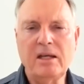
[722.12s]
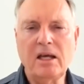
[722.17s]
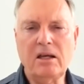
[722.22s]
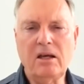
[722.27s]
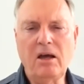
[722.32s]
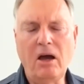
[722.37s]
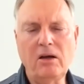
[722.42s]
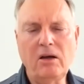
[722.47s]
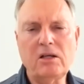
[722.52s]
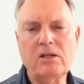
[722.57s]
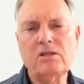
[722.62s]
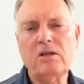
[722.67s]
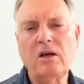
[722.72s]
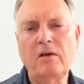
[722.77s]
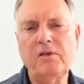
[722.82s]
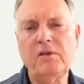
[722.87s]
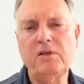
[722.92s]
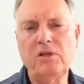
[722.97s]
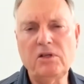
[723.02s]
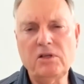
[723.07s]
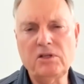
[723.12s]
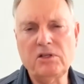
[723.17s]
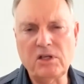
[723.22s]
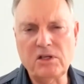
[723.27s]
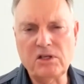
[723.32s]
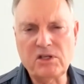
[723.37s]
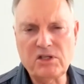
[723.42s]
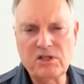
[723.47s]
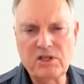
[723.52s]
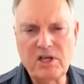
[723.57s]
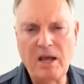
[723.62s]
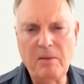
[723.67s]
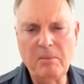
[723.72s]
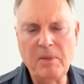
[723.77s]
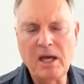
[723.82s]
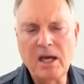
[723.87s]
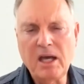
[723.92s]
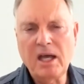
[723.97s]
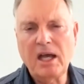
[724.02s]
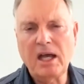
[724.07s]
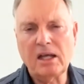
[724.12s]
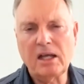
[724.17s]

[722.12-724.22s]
Now, coding is often used in STEM,